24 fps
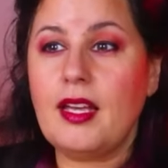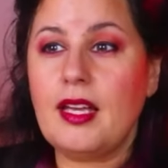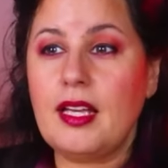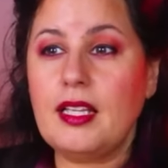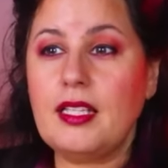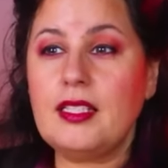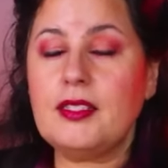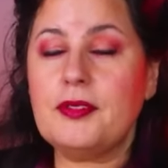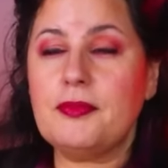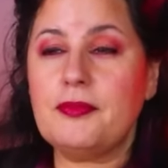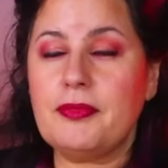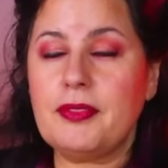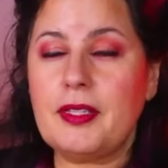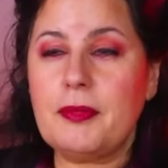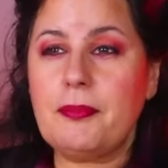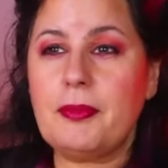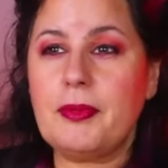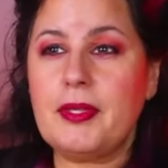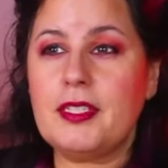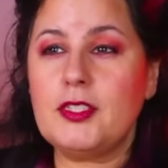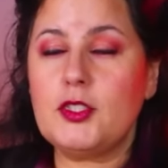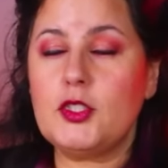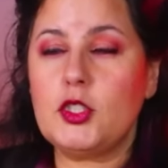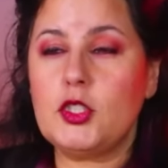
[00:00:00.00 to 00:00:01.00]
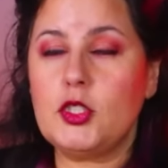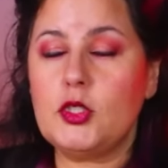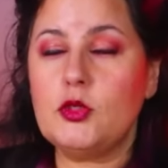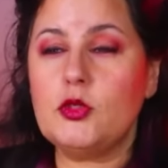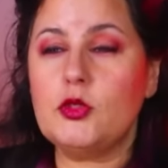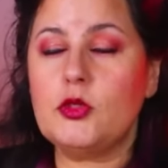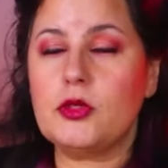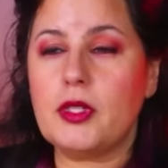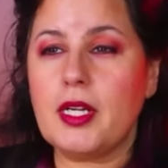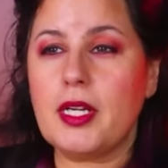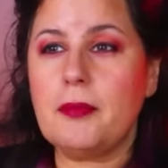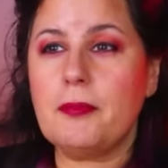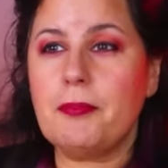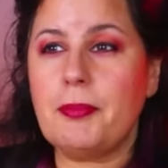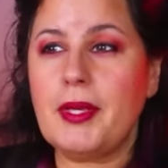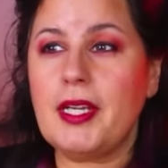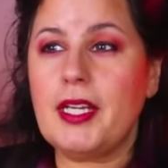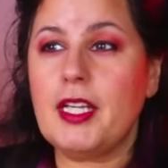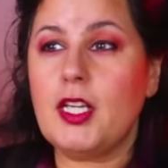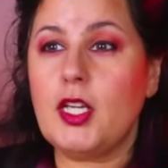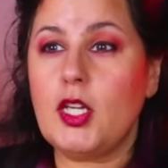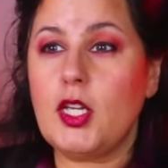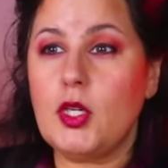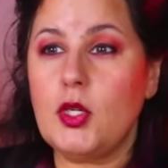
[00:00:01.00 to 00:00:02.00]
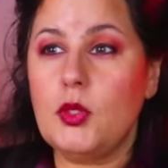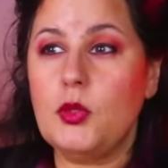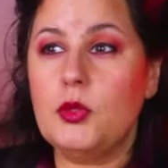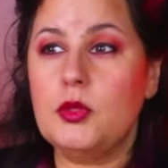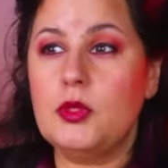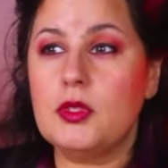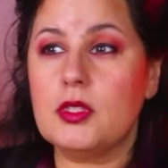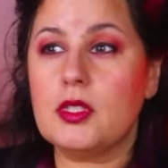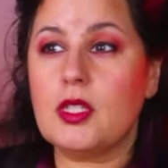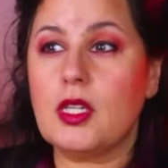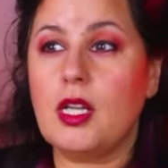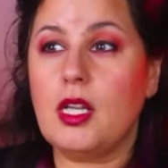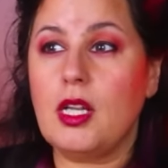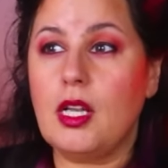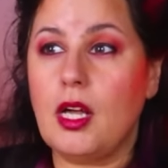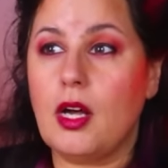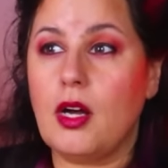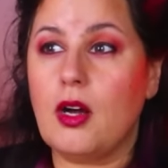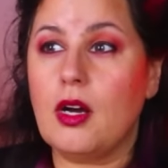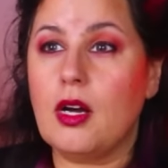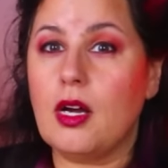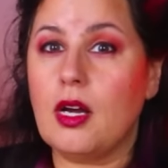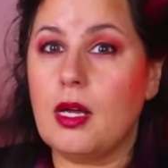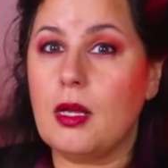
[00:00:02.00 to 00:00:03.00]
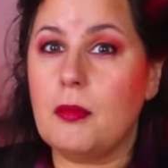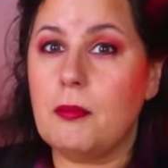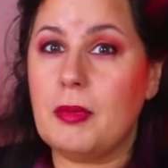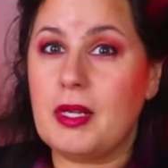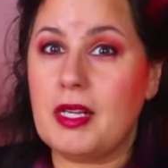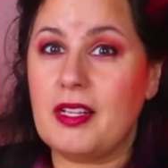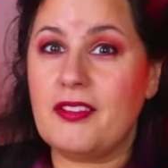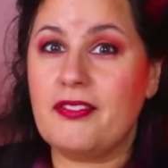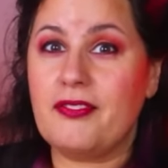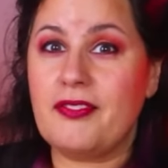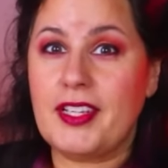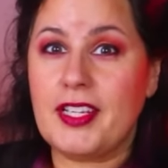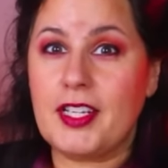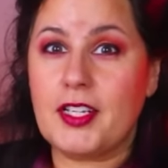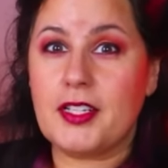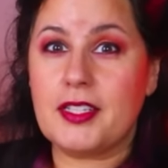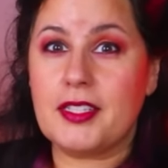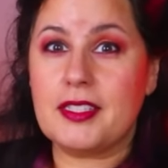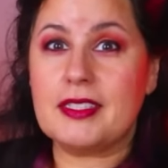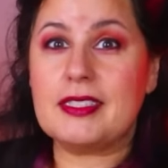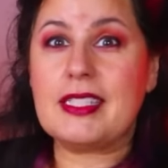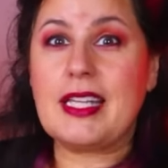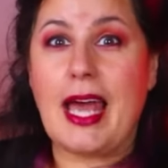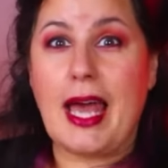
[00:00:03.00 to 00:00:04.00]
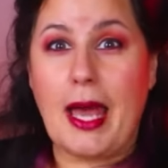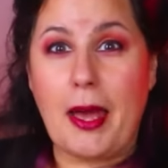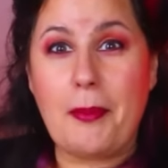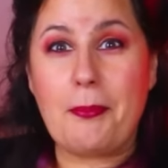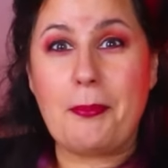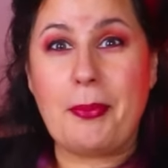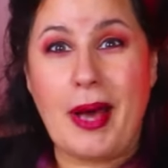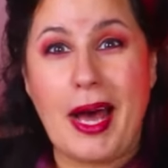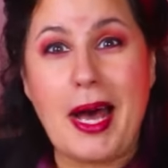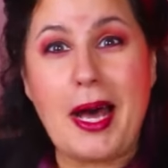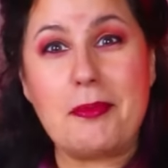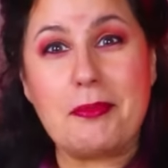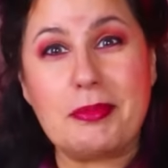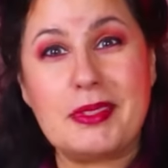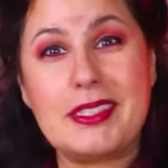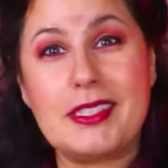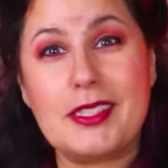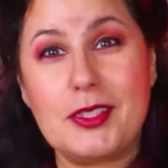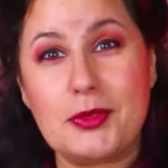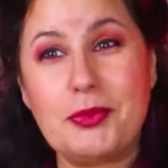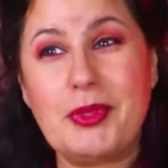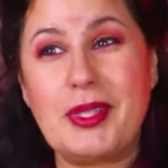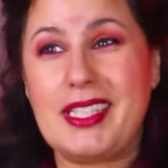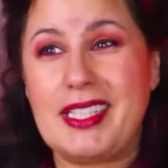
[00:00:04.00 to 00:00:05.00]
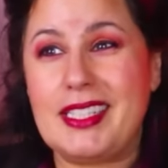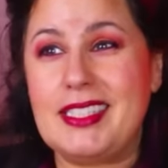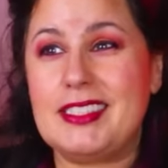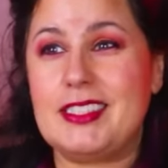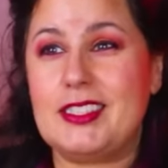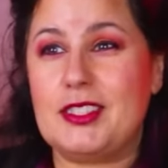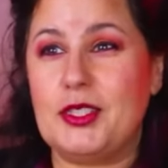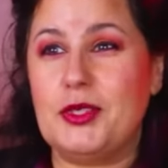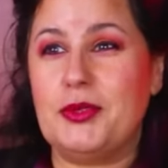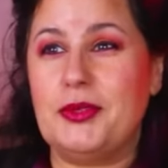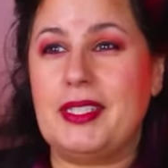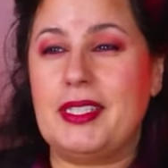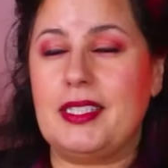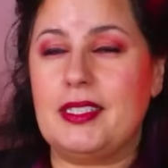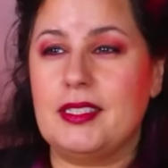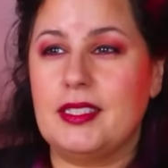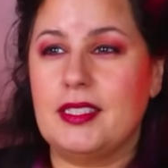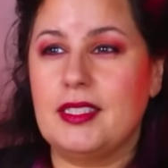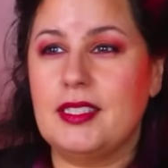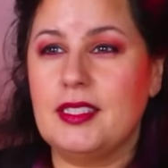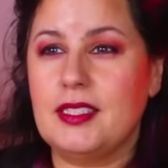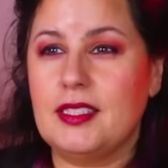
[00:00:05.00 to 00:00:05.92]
He's flipping two great big huge long middle fingers at Pops is what he's doing.